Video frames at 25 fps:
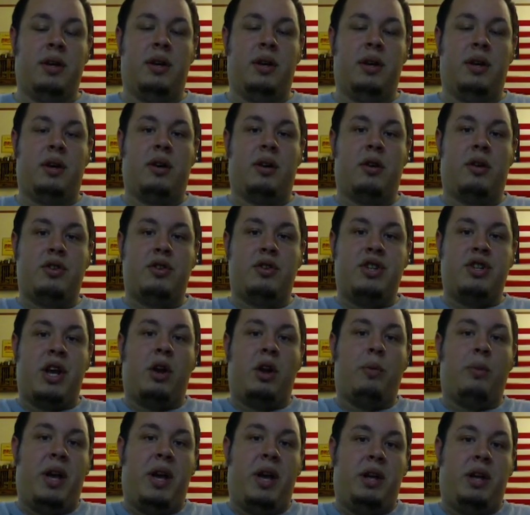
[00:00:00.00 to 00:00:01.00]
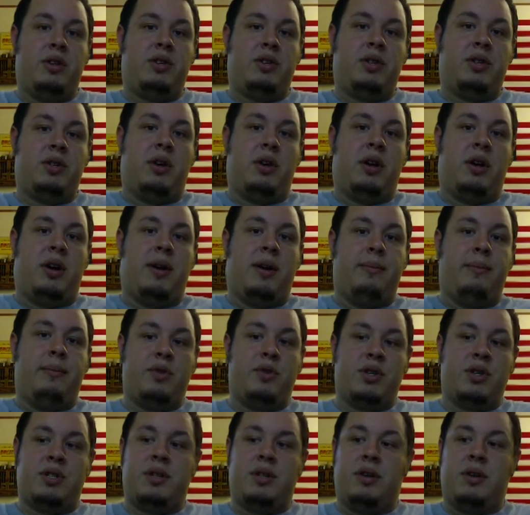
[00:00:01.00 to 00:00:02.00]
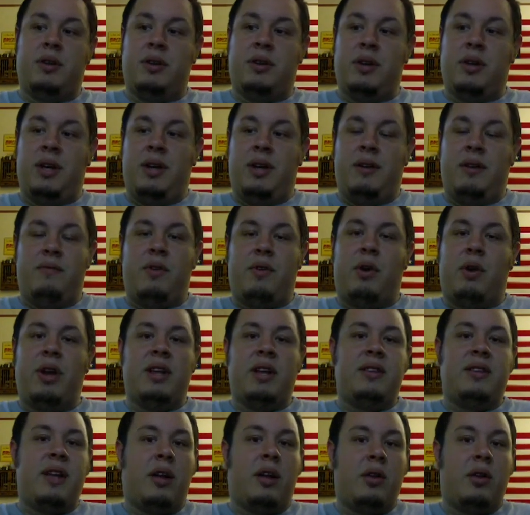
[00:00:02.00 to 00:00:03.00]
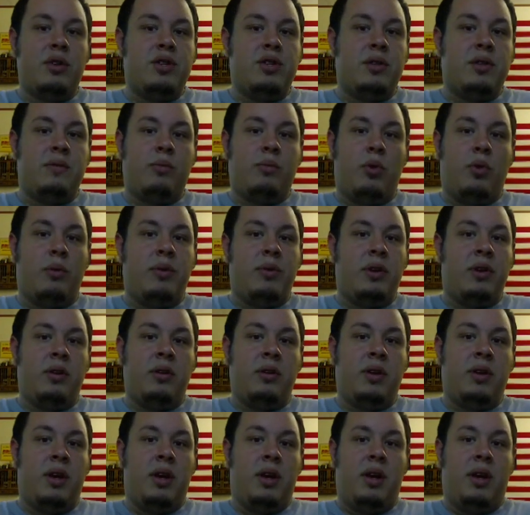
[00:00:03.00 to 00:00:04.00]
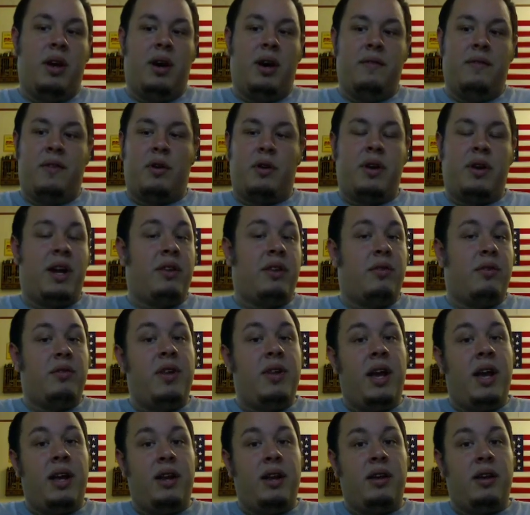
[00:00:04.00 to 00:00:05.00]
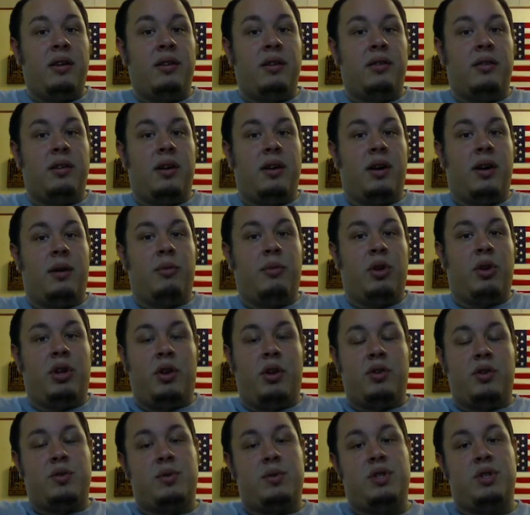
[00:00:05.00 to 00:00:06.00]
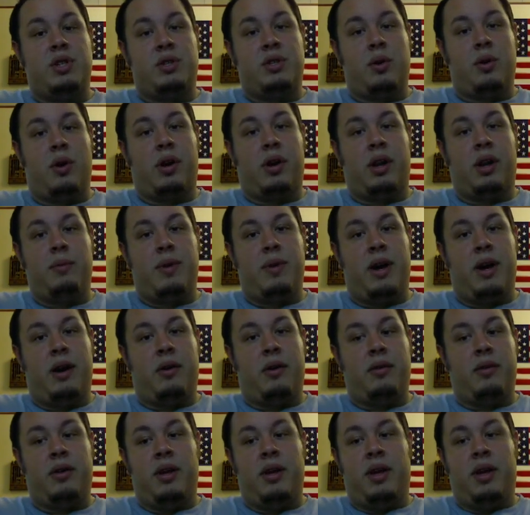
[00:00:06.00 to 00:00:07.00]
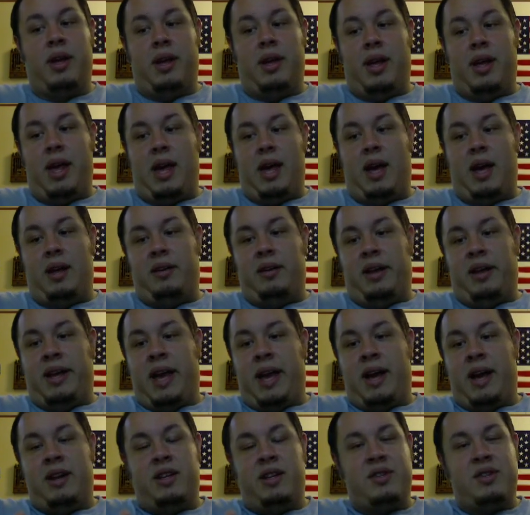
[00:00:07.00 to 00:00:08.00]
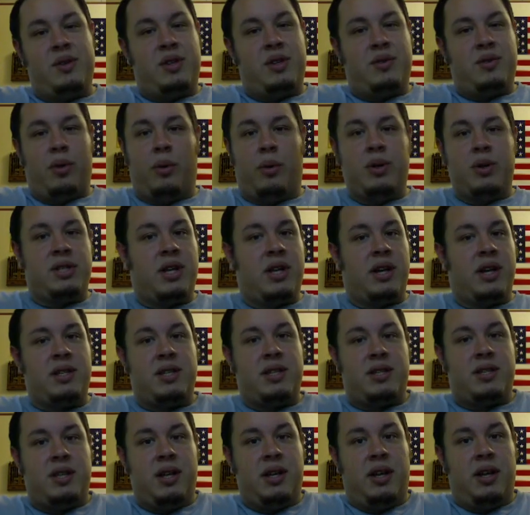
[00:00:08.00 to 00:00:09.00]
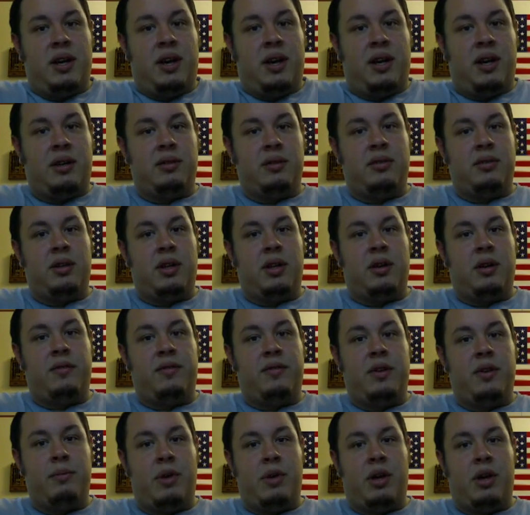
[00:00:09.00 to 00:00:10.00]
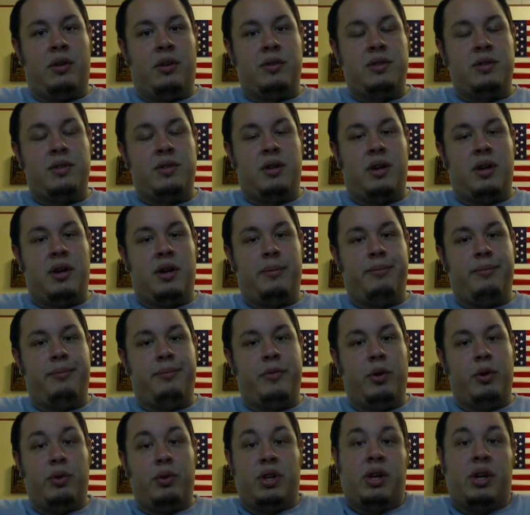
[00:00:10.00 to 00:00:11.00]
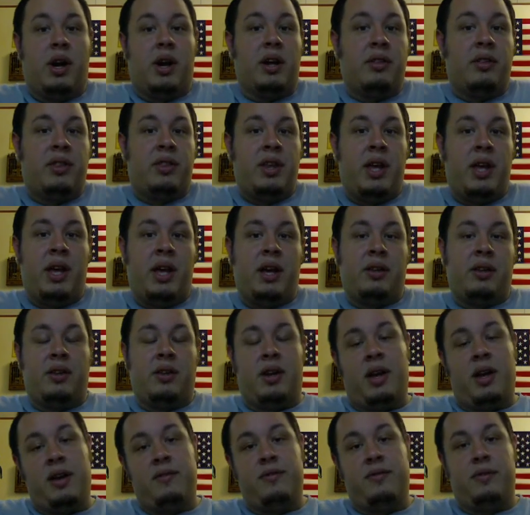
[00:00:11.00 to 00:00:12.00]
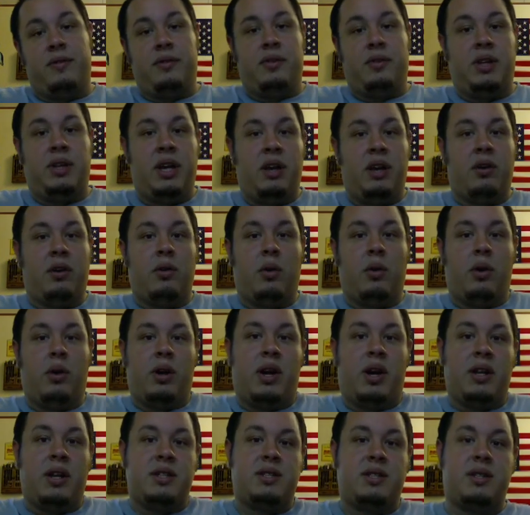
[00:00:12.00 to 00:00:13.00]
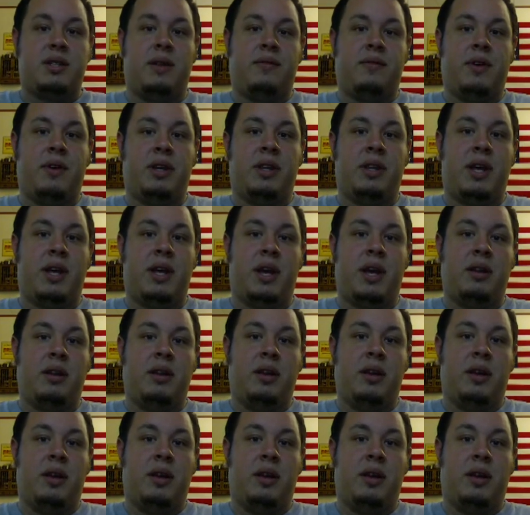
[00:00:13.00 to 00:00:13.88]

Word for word: her channel page. Um, just a very intelligent woman, uh, very entertaining, um, really knows what she's talking about. And again, it's it's always nice to see uh, you know females um, doing the gun thing and the knife and gear and all kinds of stuff like that.